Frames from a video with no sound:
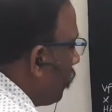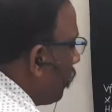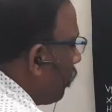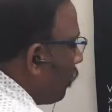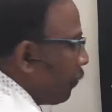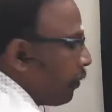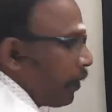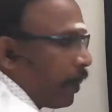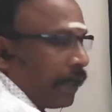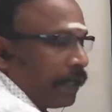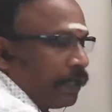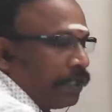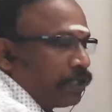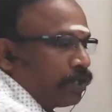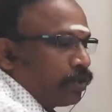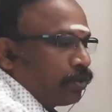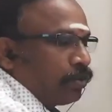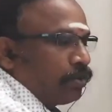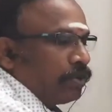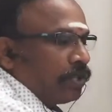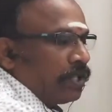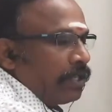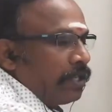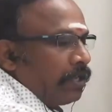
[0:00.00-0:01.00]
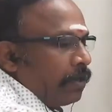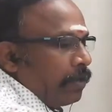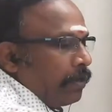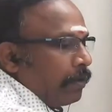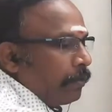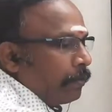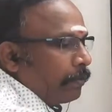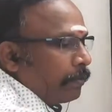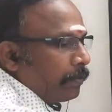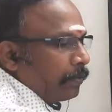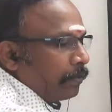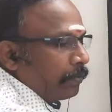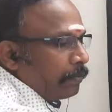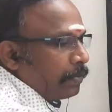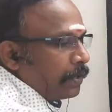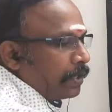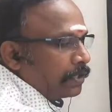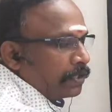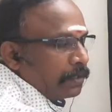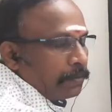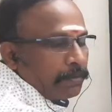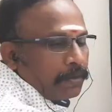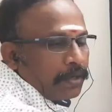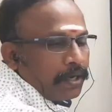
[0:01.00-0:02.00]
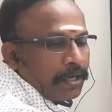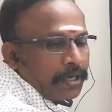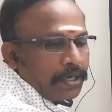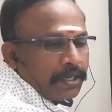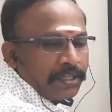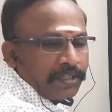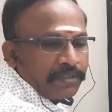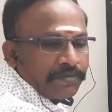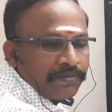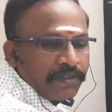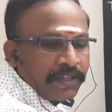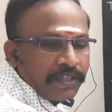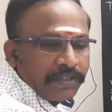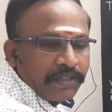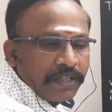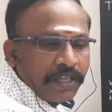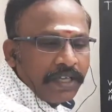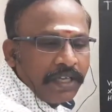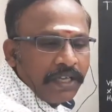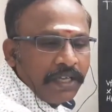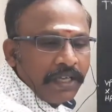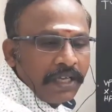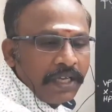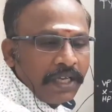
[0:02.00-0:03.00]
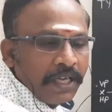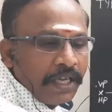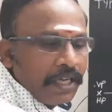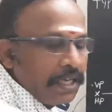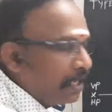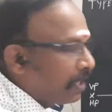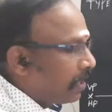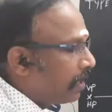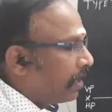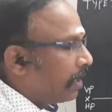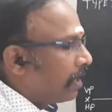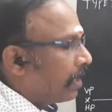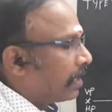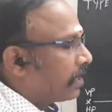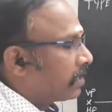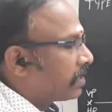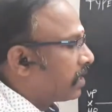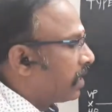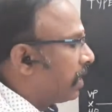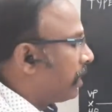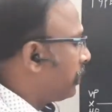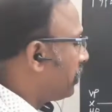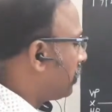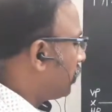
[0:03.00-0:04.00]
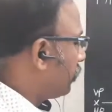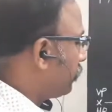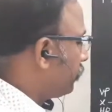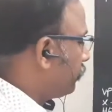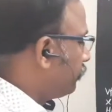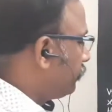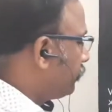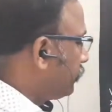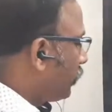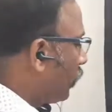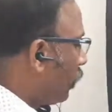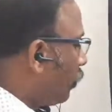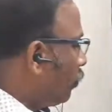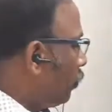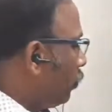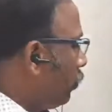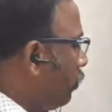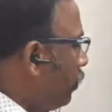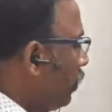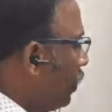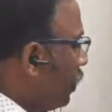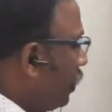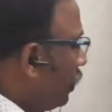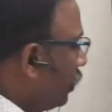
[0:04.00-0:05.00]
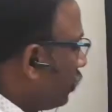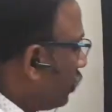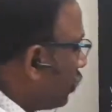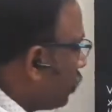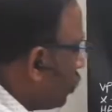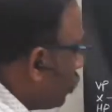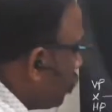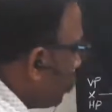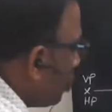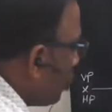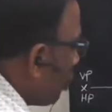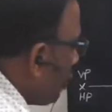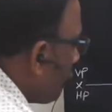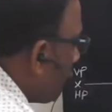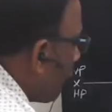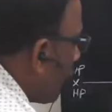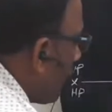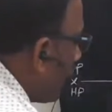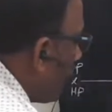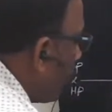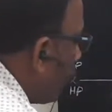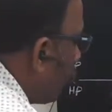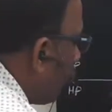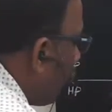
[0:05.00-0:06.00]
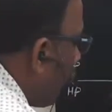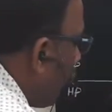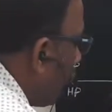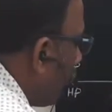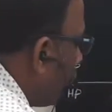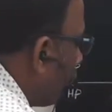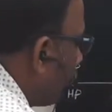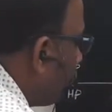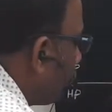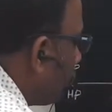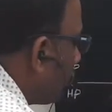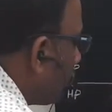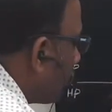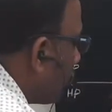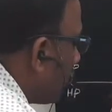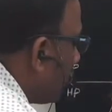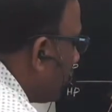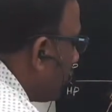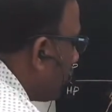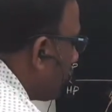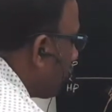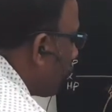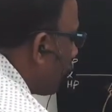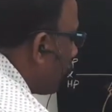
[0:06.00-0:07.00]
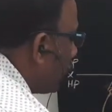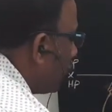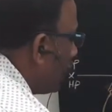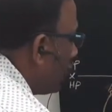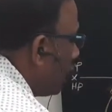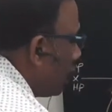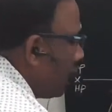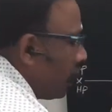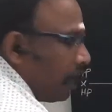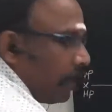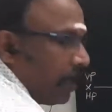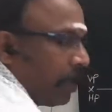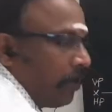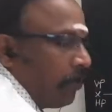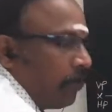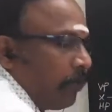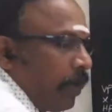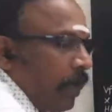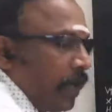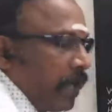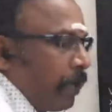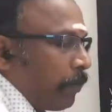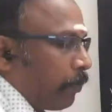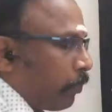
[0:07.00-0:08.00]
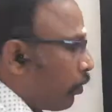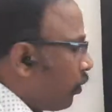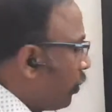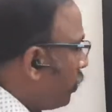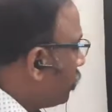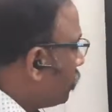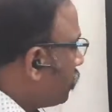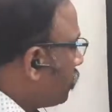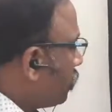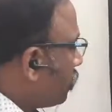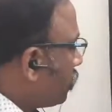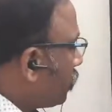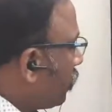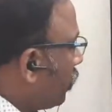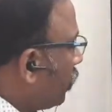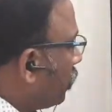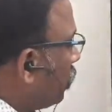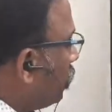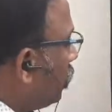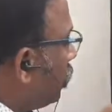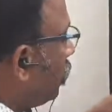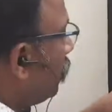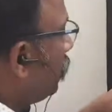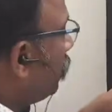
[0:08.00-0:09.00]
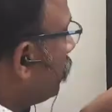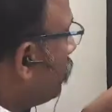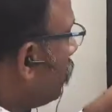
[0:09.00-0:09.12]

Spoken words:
points to the bottom corners for the cylinder. Now this is the point O, center point. Now I am going to draw the